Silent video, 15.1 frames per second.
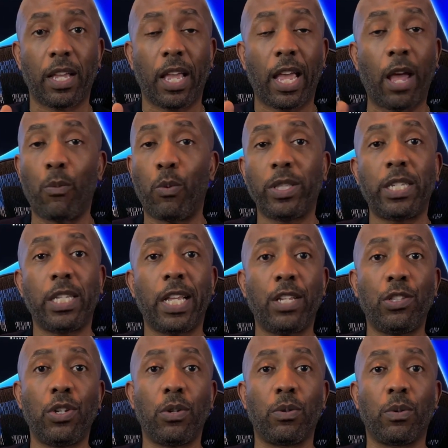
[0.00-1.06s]
And what did they
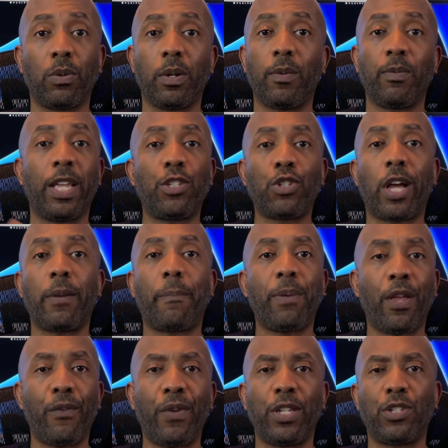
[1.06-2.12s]
do? They tried to
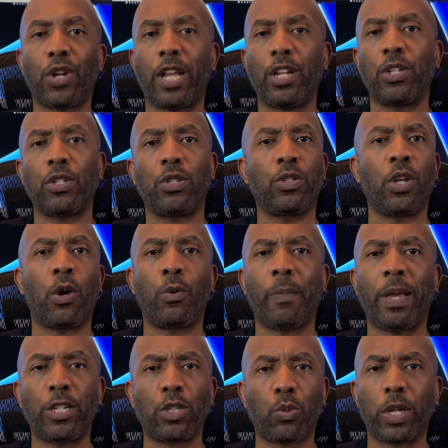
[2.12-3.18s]
pivot, try to
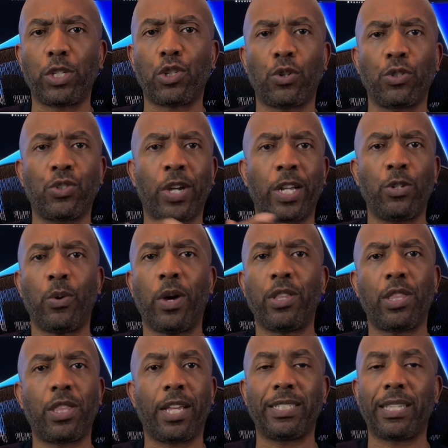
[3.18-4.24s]
make sweatshirts, try to do
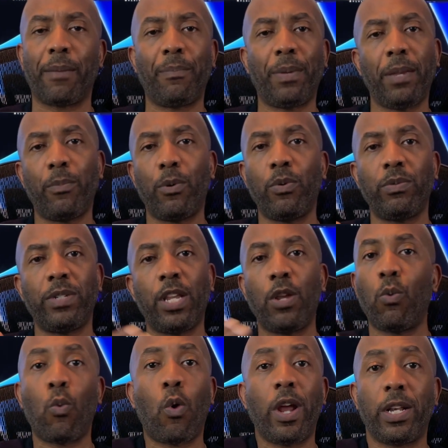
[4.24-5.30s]
other things. And people
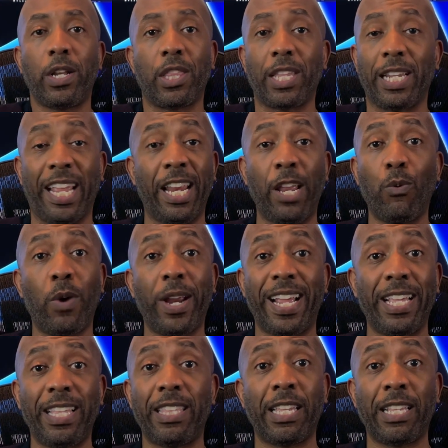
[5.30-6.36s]
didn't want nothing. They didn't want
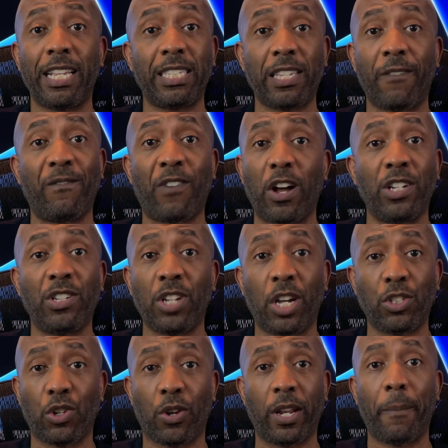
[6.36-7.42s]
anything that said Von
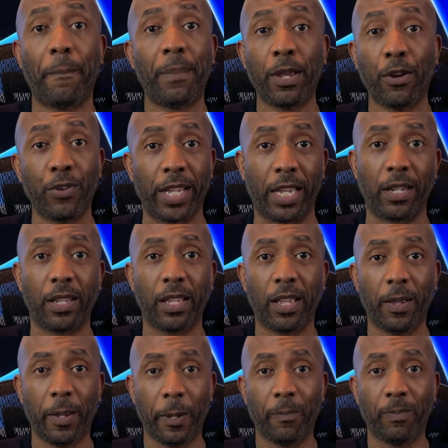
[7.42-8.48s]
Dutch on it, period.
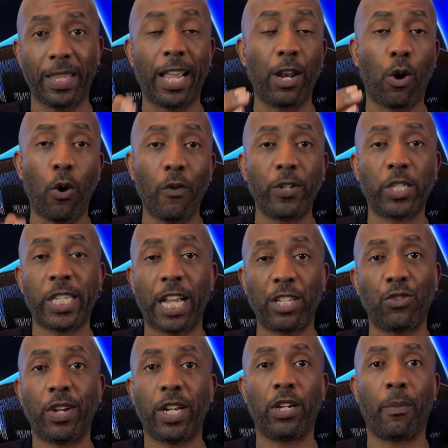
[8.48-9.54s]
They had
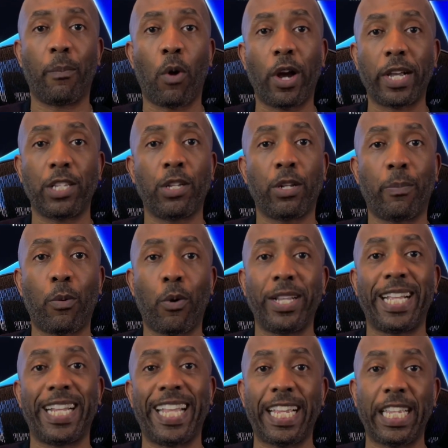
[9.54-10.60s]
oversaturated the market to the
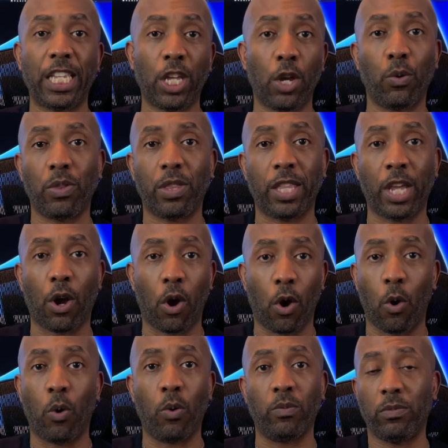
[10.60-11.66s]
point that they killed their
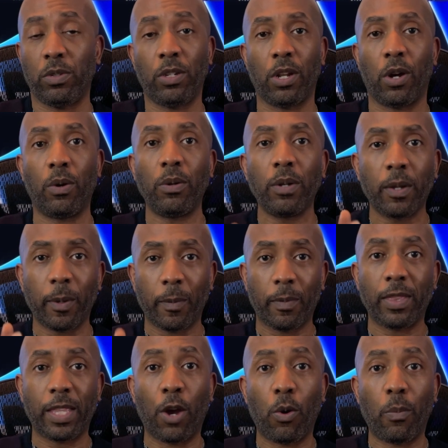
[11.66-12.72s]
own,
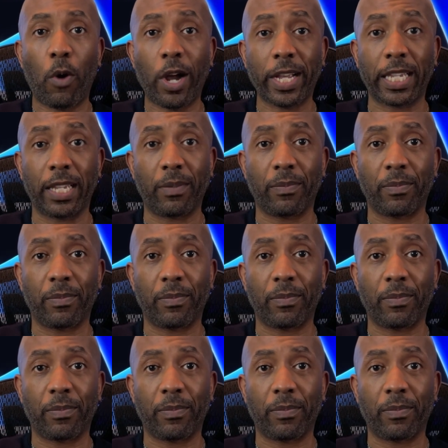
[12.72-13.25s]
their own market.